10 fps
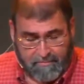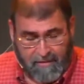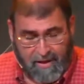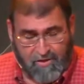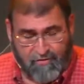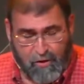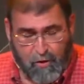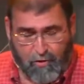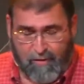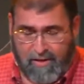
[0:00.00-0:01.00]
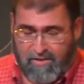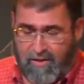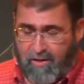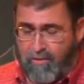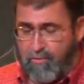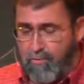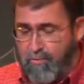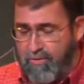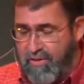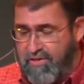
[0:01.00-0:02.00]
His view of us in and
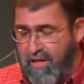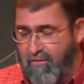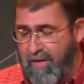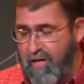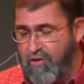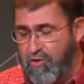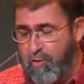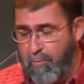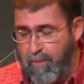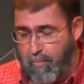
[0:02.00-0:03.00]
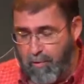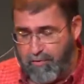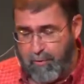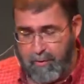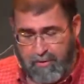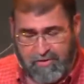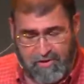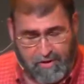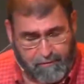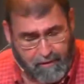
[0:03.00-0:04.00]
through the salvation or rebirth we
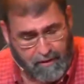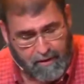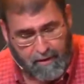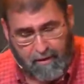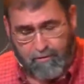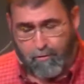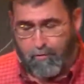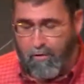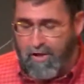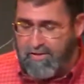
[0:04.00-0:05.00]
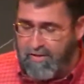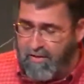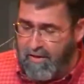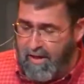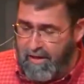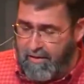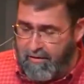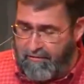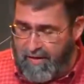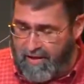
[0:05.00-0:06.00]
receive through crossing the line
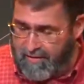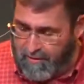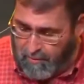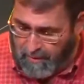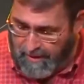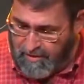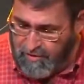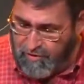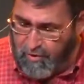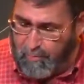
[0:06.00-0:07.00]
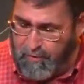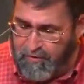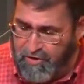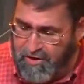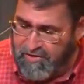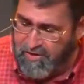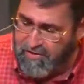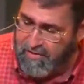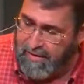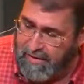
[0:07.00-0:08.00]
of faith into relationship with
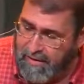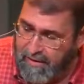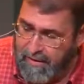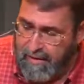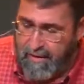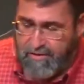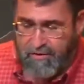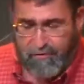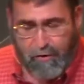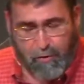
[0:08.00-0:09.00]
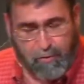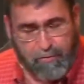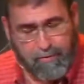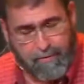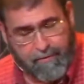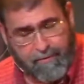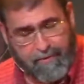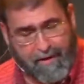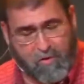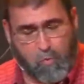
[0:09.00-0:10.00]
Jesus is a view
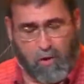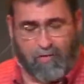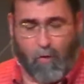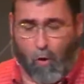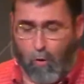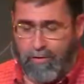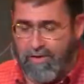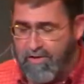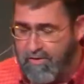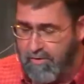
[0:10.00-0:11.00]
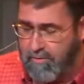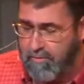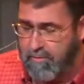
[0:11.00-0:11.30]
that is one of wholeness